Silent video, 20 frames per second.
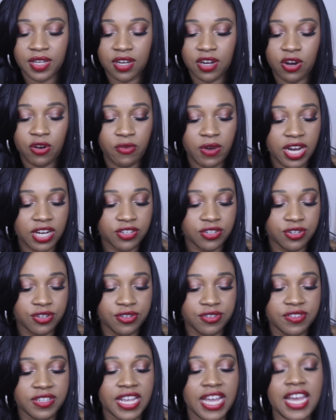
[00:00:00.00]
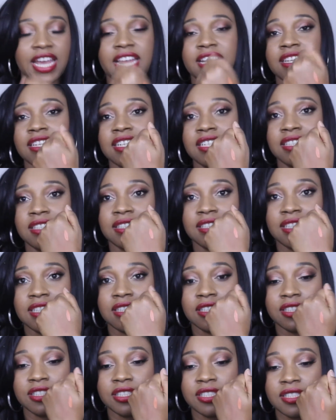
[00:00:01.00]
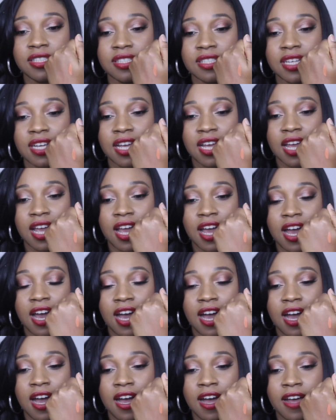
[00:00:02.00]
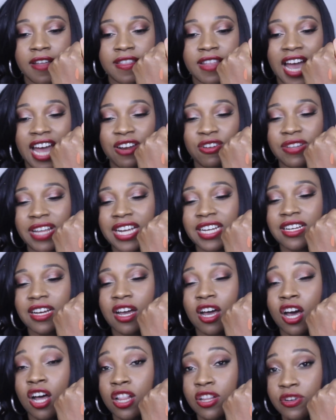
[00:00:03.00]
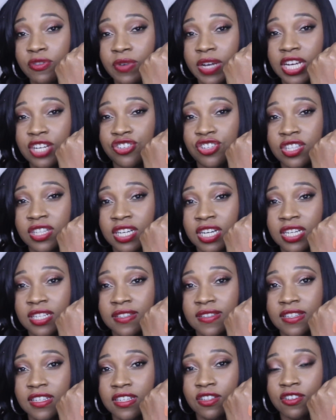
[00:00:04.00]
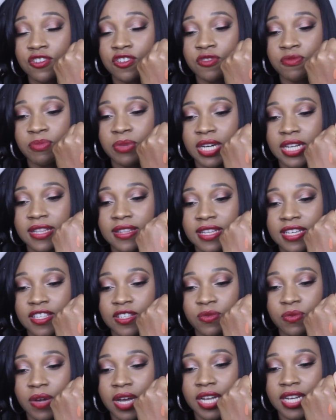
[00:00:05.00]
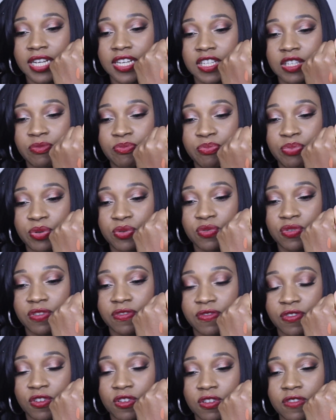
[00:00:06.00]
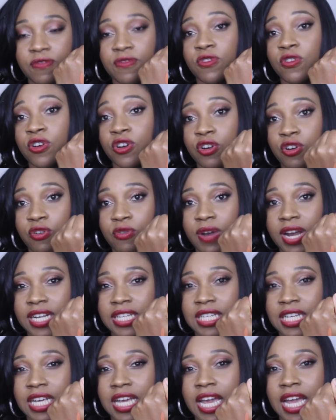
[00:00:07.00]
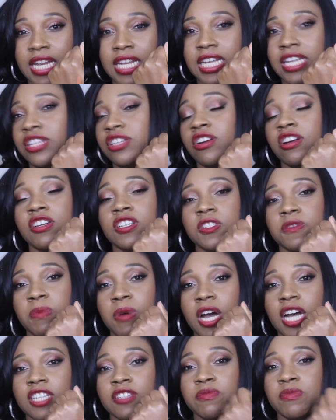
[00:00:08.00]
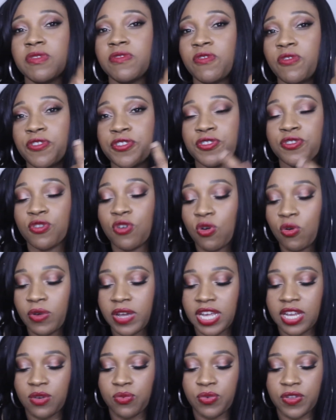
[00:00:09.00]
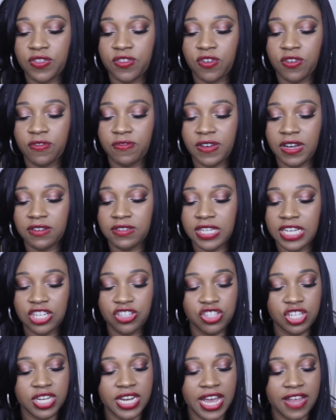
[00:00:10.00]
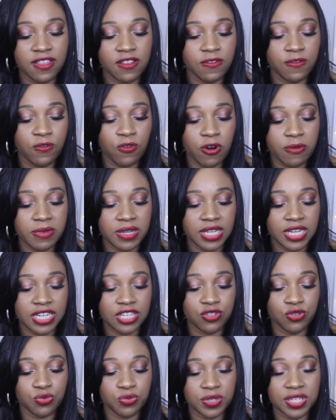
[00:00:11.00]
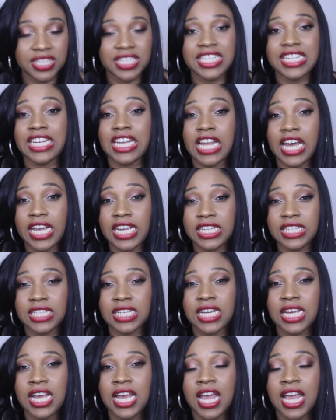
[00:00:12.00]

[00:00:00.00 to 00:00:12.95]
correctors and concealers. I don't like the color range in the concealers, but this one is beautiful for correcting any dark spots before you go in with your foundation, and the formula is really light,